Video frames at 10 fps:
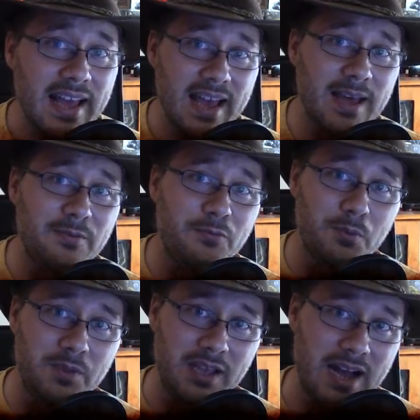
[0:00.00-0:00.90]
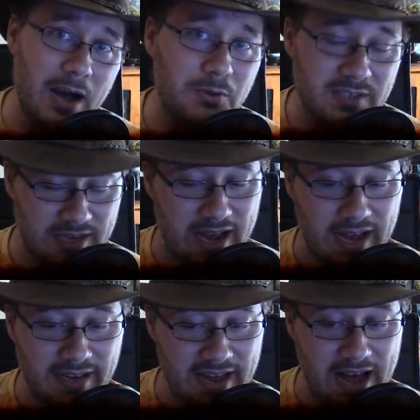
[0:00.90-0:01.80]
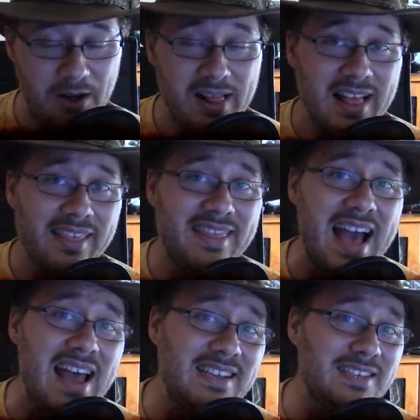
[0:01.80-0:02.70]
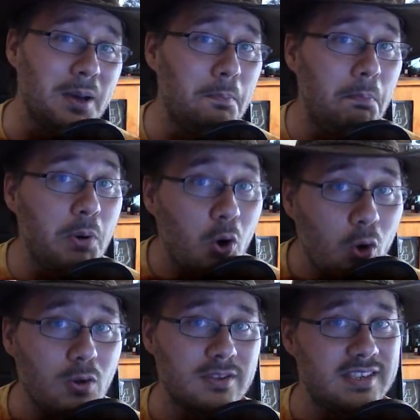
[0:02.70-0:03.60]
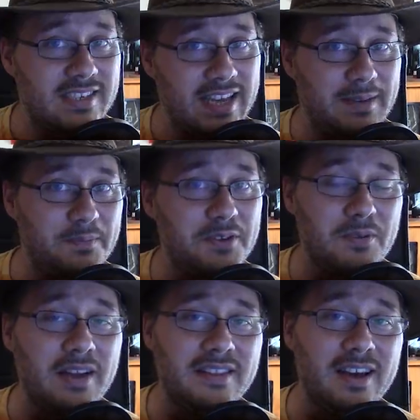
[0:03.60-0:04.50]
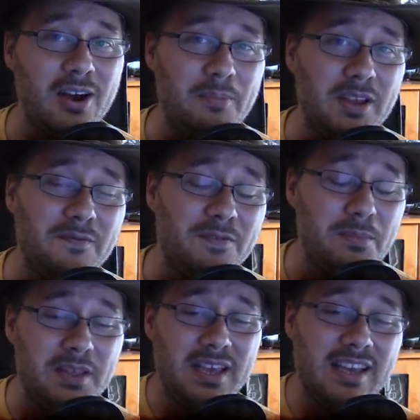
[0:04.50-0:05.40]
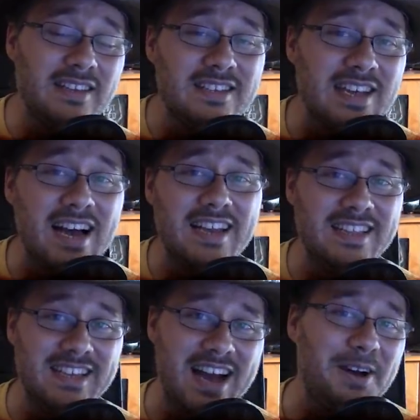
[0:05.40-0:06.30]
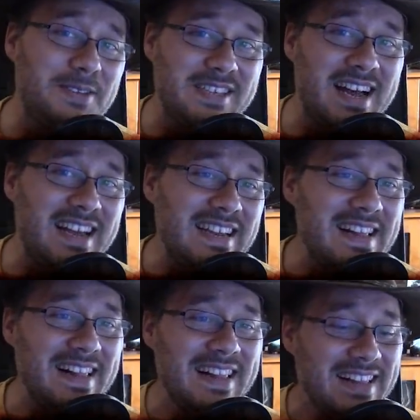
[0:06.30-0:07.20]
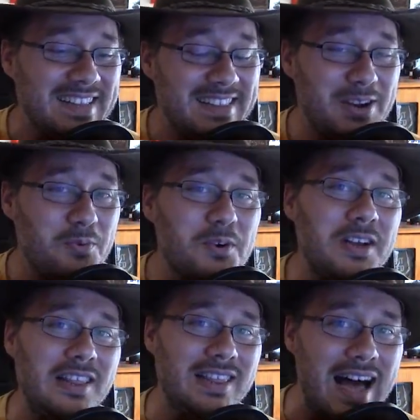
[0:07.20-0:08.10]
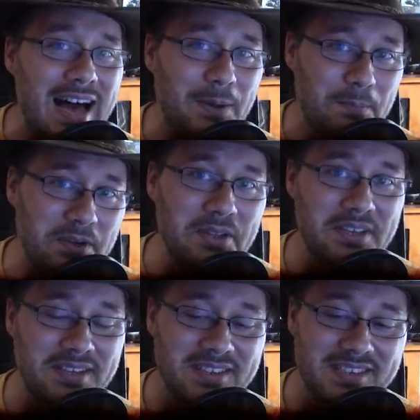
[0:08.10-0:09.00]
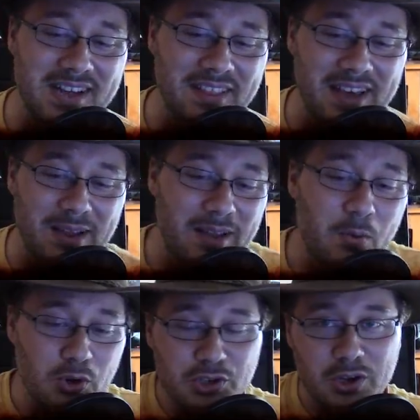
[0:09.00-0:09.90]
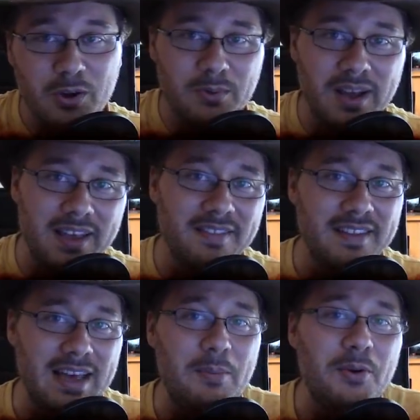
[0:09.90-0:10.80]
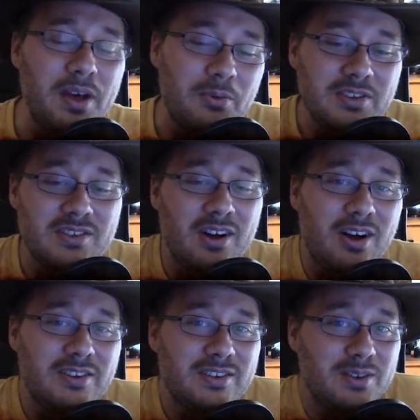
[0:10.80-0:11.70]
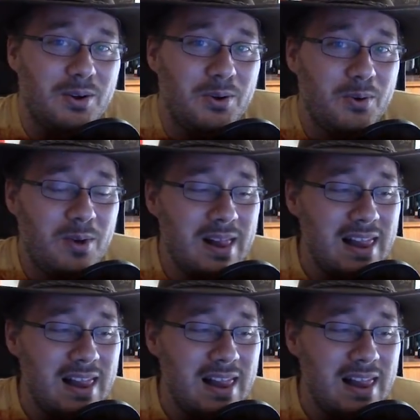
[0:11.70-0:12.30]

and from the outside. Now, that is a bold statement right there. I mean, from the inside and the outside, there were a lot of buildings that were shown in the demo that we saw. So